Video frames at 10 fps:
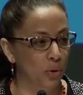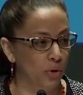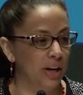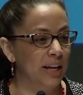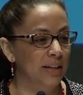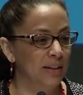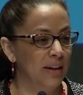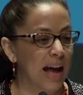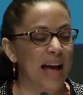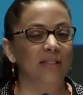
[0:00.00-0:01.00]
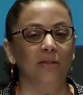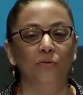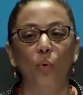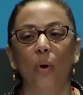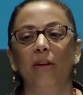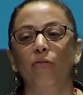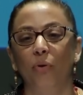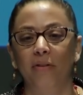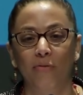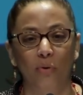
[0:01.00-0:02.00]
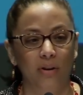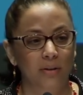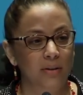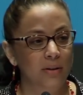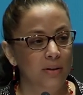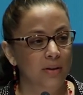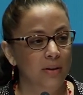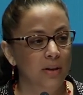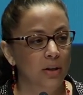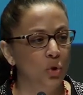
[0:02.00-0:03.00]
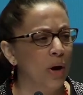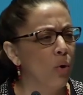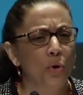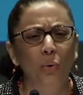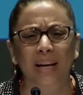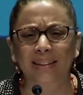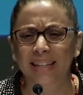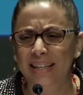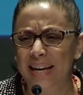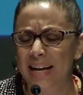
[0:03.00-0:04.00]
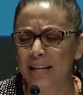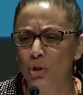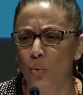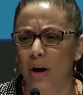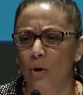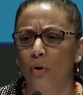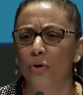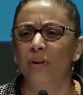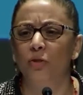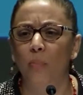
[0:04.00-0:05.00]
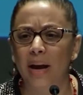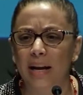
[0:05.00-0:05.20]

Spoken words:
their economic and political future in the United States is Lorenly Baez, a Dominican and